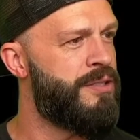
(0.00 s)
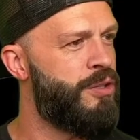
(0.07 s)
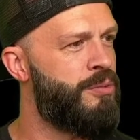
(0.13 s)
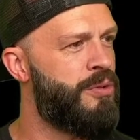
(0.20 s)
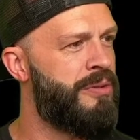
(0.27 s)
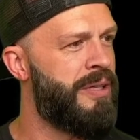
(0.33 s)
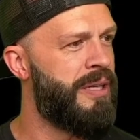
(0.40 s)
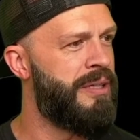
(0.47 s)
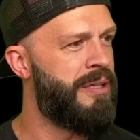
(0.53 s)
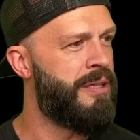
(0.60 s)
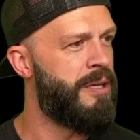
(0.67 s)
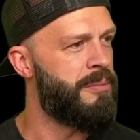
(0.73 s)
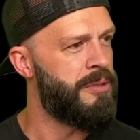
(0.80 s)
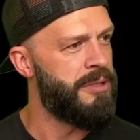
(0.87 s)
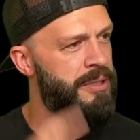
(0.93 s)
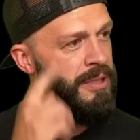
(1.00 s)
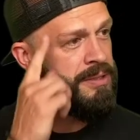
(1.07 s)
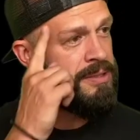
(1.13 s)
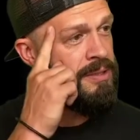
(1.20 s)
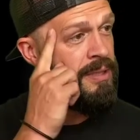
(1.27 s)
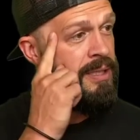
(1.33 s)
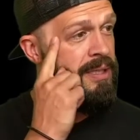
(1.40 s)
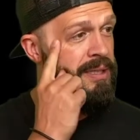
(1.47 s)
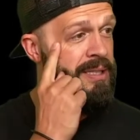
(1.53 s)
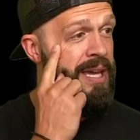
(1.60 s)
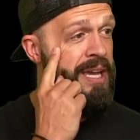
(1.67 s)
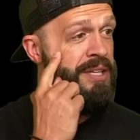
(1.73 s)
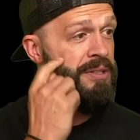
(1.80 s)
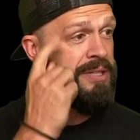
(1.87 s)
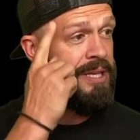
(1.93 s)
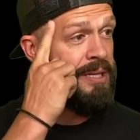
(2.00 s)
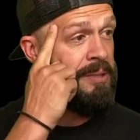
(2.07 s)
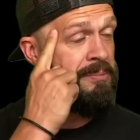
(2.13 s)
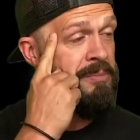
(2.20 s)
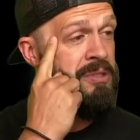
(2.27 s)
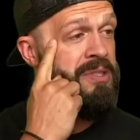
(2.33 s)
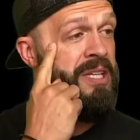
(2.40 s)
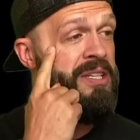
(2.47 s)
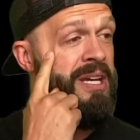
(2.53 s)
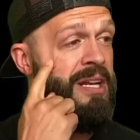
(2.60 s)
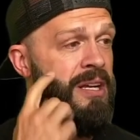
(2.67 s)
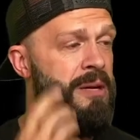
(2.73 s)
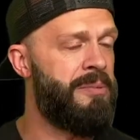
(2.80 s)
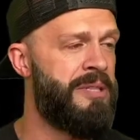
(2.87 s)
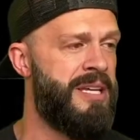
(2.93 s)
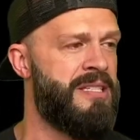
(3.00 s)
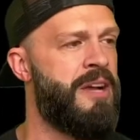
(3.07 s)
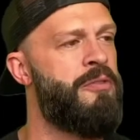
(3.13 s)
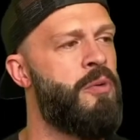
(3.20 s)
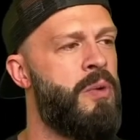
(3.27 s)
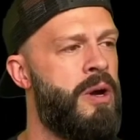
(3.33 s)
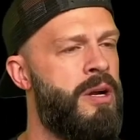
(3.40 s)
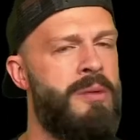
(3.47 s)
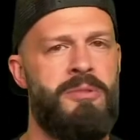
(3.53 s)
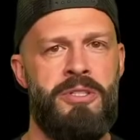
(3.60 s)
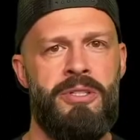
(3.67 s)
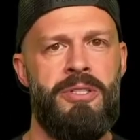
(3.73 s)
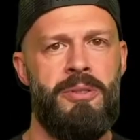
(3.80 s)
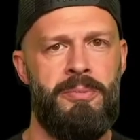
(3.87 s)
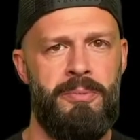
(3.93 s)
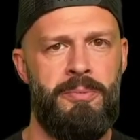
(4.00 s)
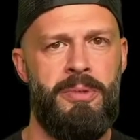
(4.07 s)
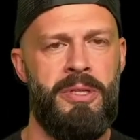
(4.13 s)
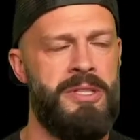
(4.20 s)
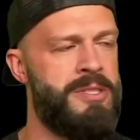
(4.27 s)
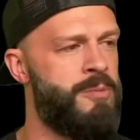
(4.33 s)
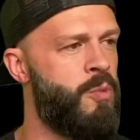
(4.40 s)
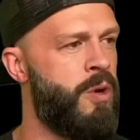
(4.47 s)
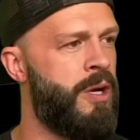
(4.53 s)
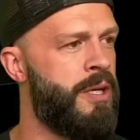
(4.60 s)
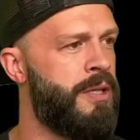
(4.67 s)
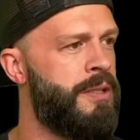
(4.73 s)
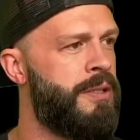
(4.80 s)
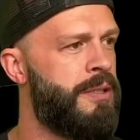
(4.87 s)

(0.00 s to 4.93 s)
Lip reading: moving. I need a couple guns. Yeah, you'll get them. You said you got a couple days off work. I'm sure you'll put in some work.